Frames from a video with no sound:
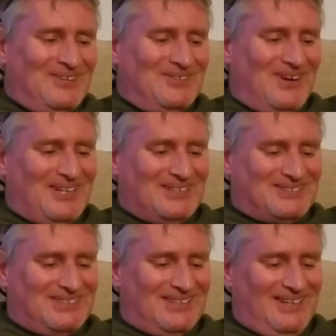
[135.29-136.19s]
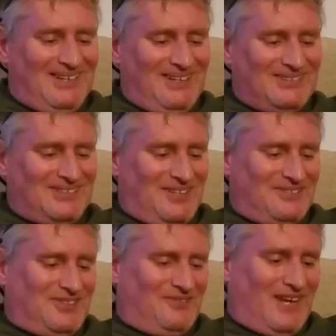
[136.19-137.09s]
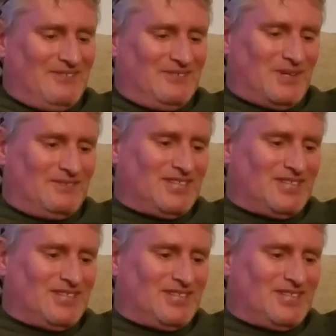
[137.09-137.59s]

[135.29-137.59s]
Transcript: Right, so the two flavours we're going